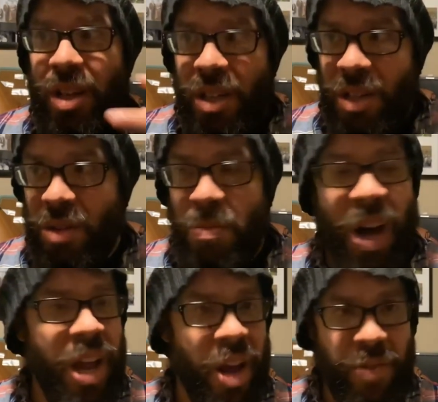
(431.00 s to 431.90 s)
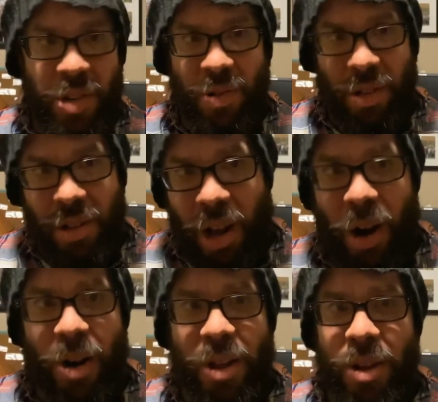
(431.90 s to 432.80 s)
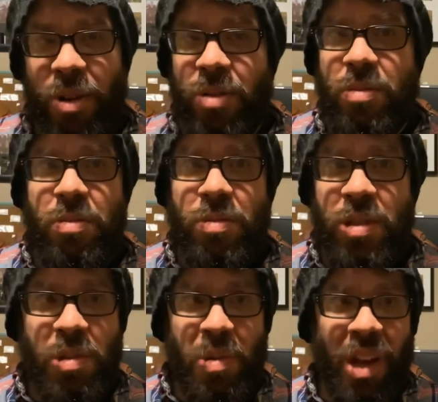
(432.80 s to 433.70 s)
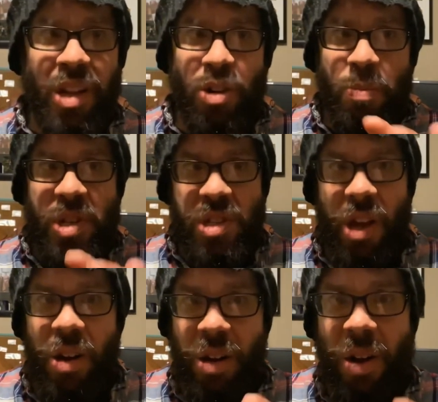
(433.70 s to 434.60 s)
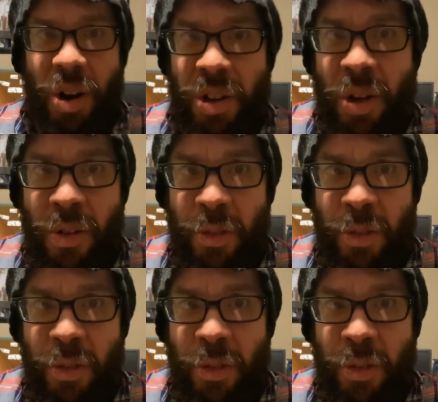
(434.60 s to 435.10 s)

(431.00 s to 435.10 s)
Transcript: you might have to do a little cardio. It's okay, don't be scared of cardio.